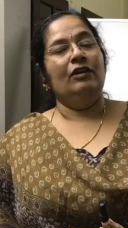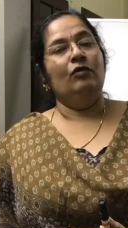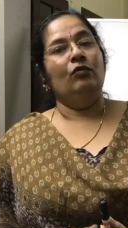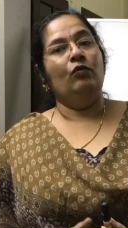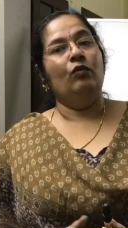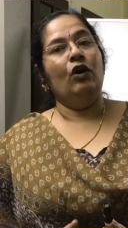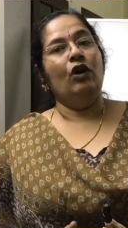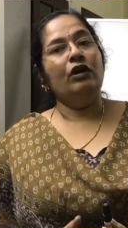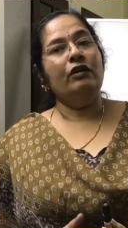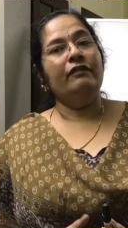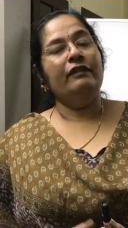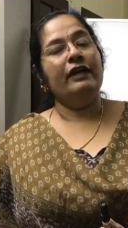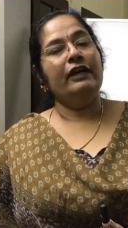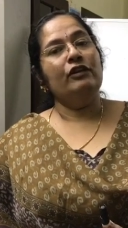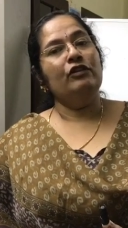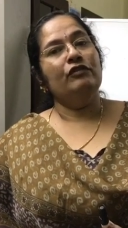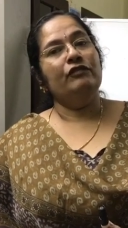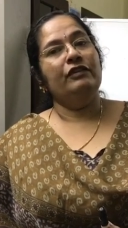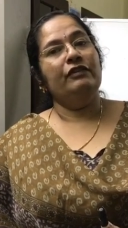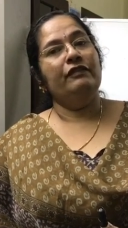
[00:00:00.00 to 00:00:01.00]
What value
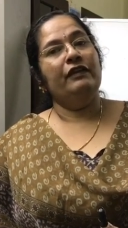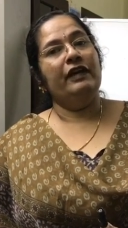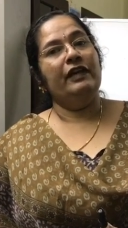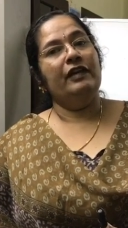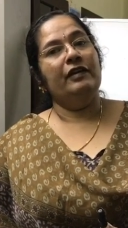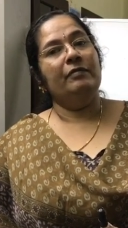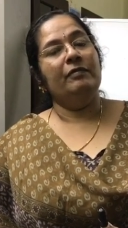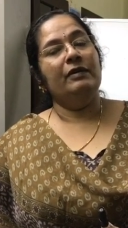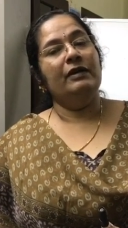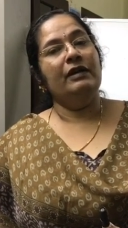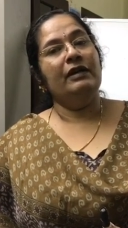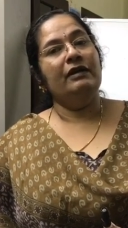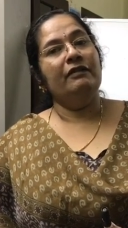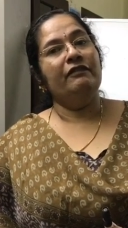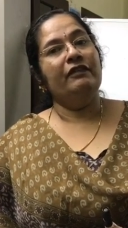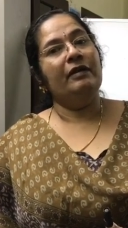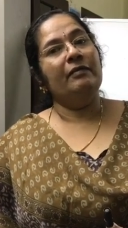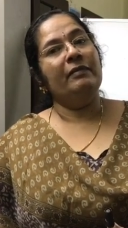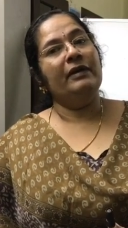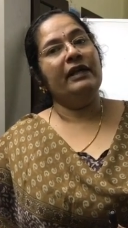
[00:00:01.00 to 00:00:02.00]
of the variable
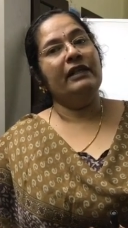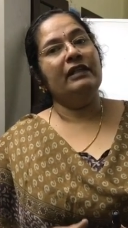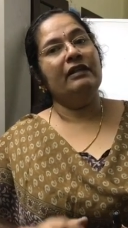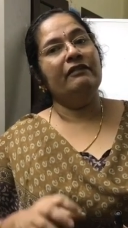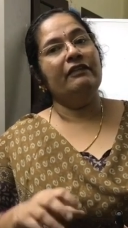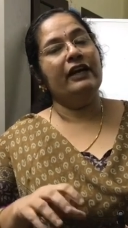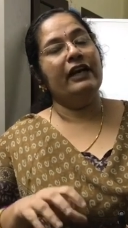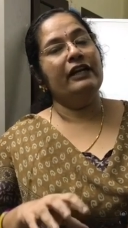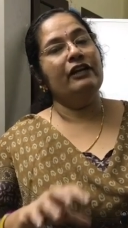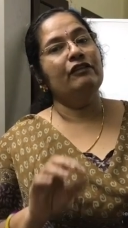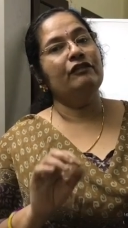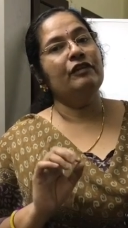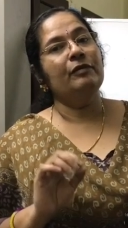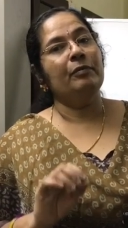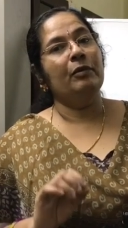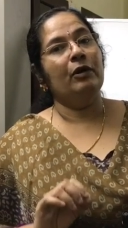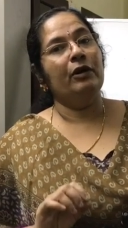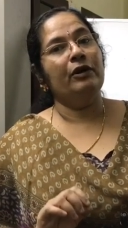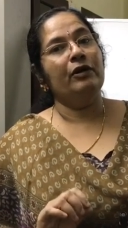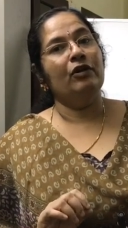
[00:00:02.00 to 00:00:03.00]
will make the value of the
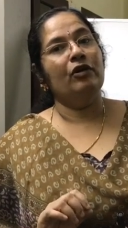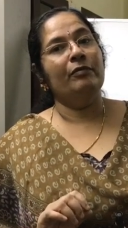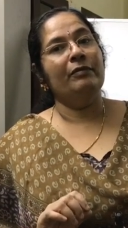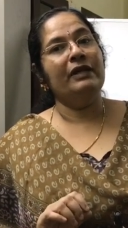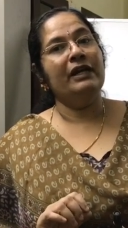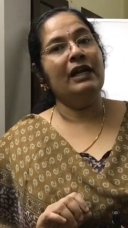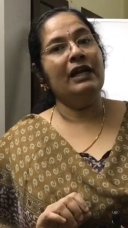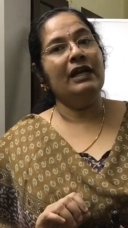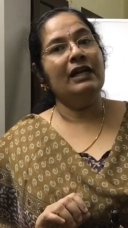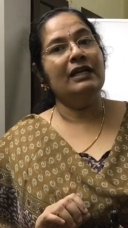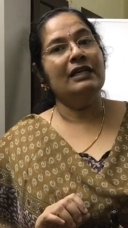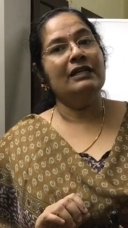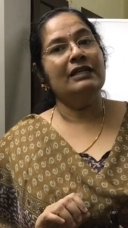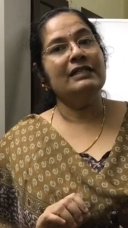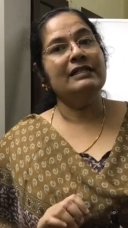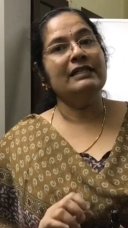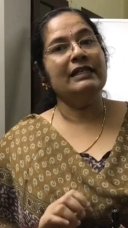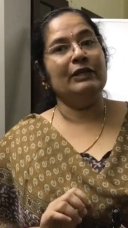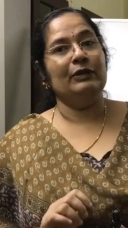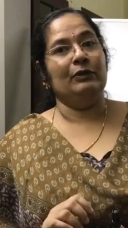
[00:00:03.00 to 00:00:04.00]
polynomial
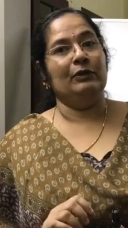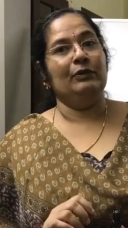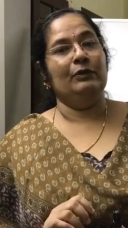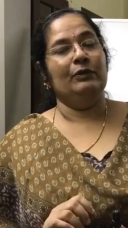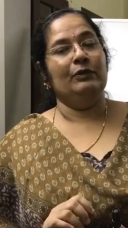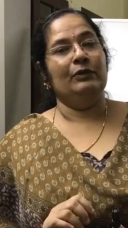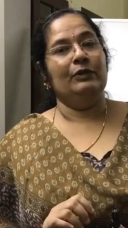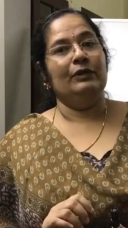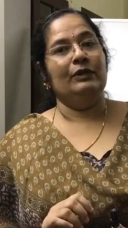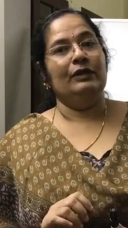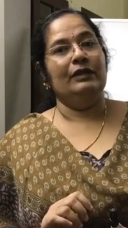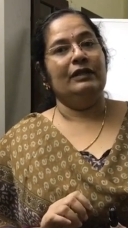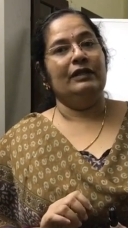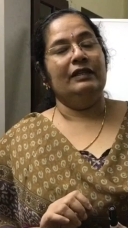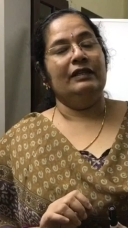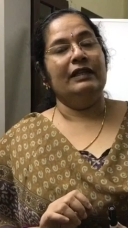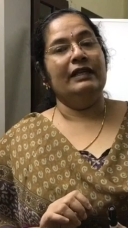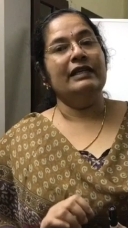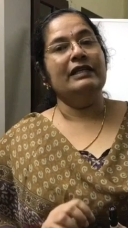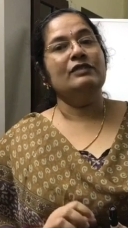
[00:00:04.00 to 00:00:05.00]
0?
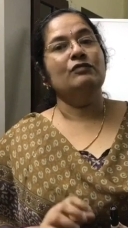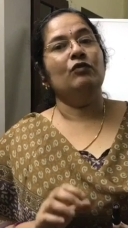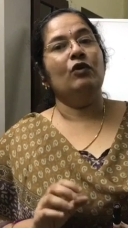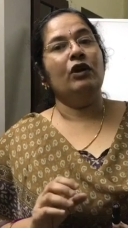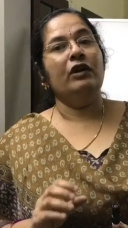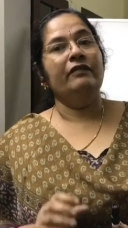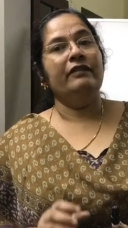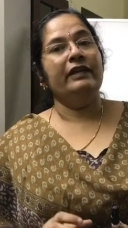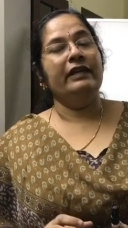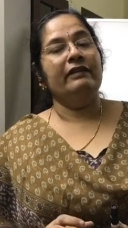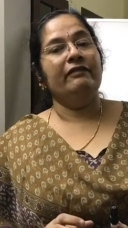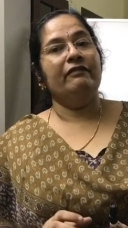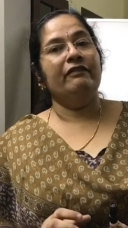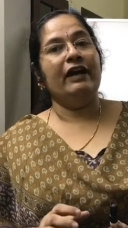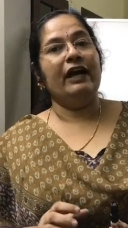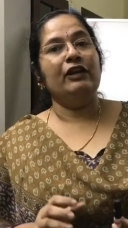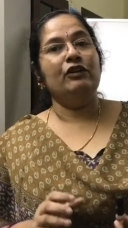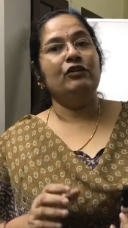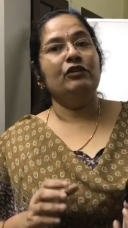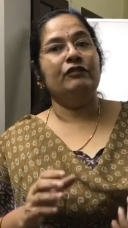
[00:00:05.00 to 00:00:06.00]
That is what
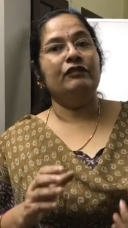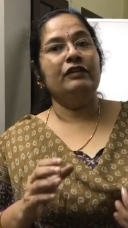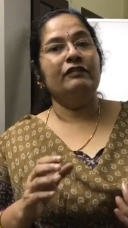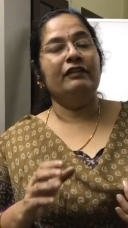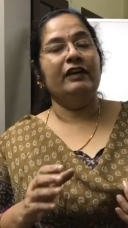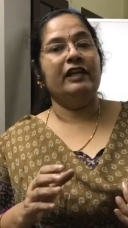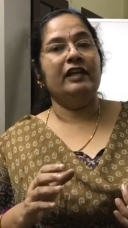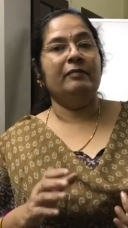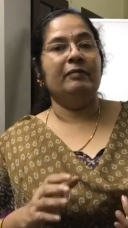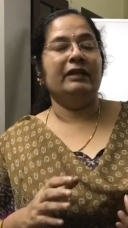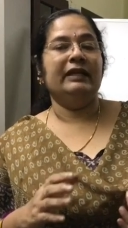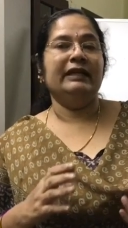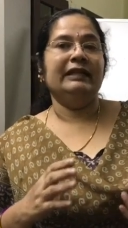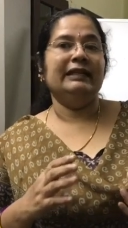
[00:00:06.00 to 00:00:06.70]
value of the variable.